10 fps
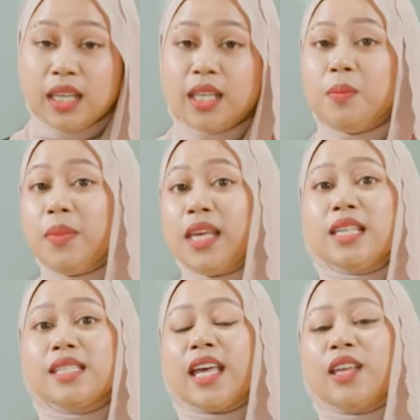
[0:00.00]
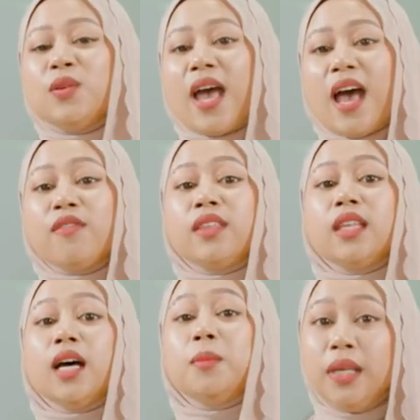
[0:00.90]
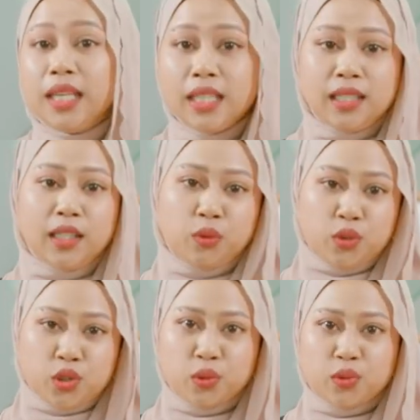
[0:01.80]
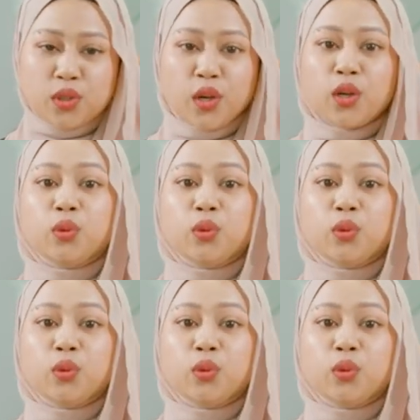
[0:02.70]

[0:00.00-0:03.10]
It means that you have the ability to choose,